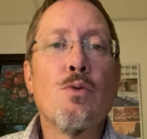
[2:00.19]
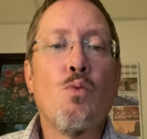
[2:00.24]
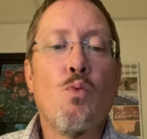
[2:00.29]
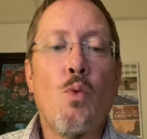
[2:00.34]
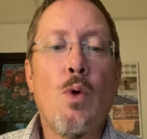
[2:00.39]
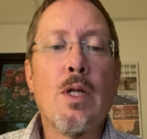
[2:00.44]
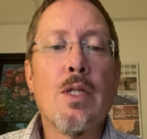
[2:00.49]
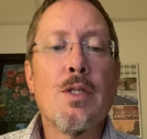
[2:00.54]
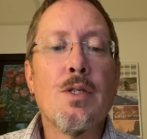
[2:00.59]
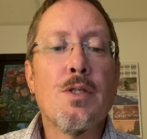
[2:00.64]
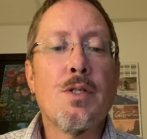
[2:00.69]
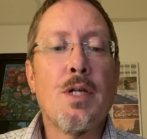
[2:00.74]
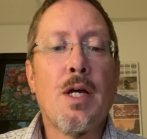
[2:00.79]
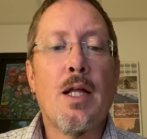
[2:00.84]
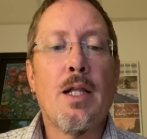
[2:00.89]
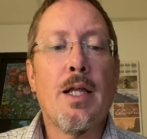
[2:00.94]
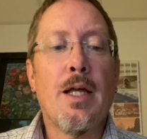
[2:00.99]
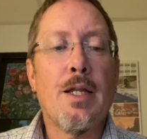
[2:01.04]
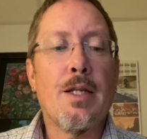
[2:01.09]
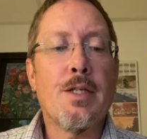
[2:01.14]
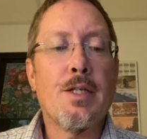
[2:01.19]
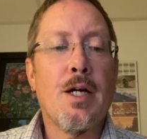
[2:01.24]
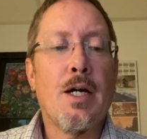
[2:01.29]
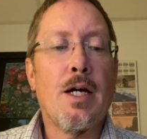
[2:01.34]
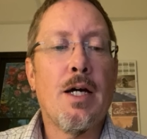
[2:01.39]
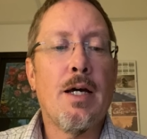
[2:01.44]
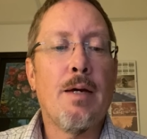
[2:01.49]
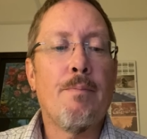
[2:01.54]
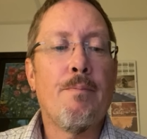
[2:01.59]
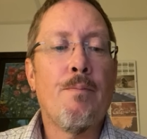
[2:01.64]
one cell at a
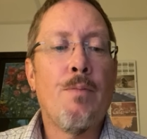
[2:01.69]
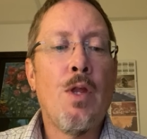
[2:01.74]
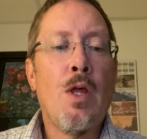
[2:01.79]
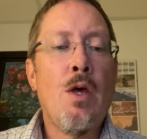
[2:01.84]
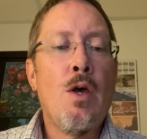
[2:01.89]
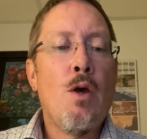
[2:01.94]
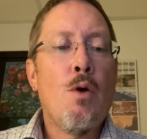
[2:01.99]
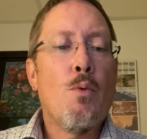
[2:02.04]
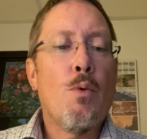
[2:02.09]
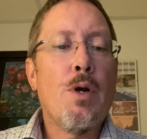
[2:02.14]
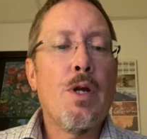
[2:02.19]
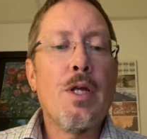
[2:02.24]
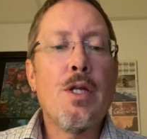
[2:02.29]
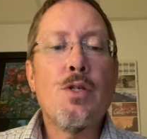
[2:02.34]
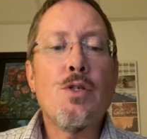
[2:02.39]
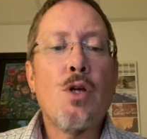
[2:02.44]
time. We're each